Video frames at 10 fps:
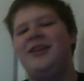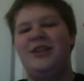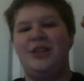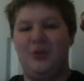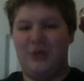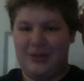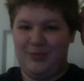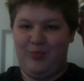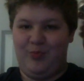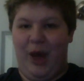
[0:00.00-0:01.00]
You know, just
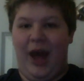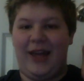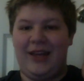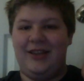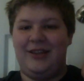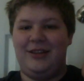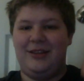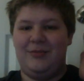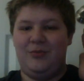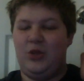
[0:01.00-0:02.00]
buy
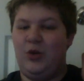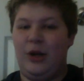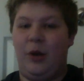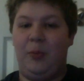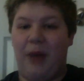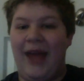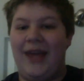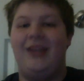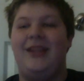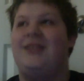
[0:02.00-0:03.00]
you don't buy
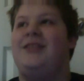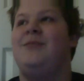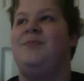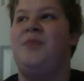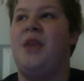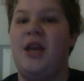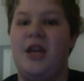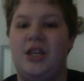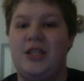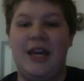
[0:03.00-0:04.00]
it, it's
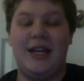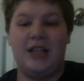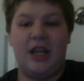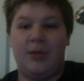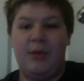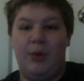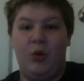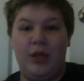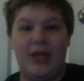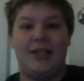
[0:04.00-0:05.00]
you scan a Sonic amiibo,
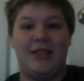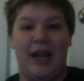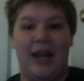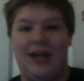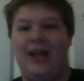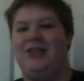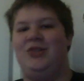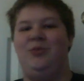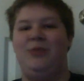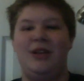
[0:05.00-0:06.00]
you get Sonic
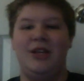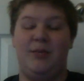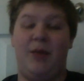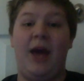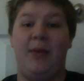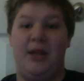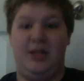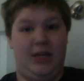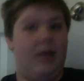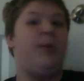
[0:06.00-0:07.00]
costume. Pac-Man,
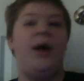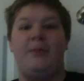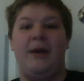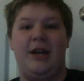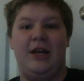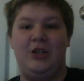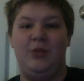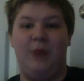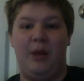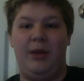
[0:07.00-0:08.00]
you get a Pac-Man costume.
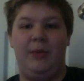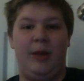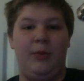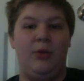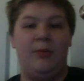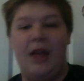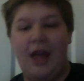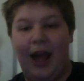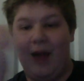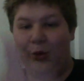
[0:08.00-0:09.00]
Bada bing, bada boom
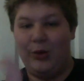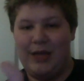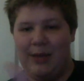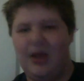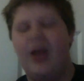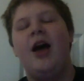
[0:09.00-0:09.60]
everyone's happy.